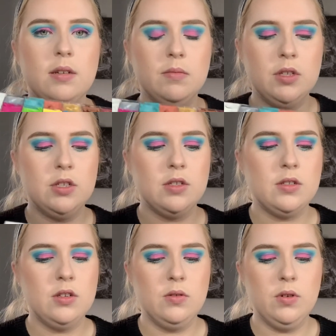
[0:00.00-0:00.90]
It's just
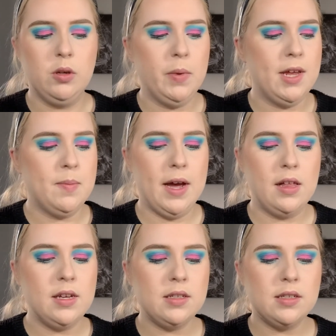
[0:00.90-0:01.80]
an oil paint
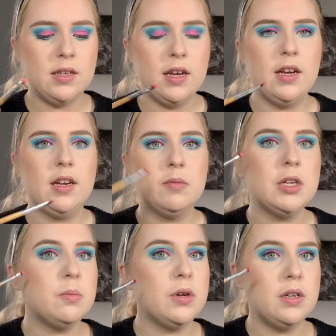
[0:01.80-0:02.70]
palette, and I'm
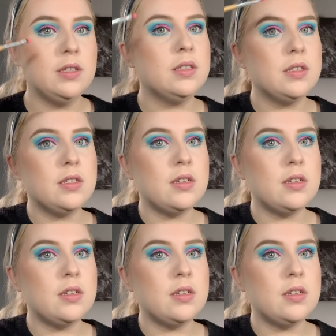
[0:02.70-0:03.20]
gonna put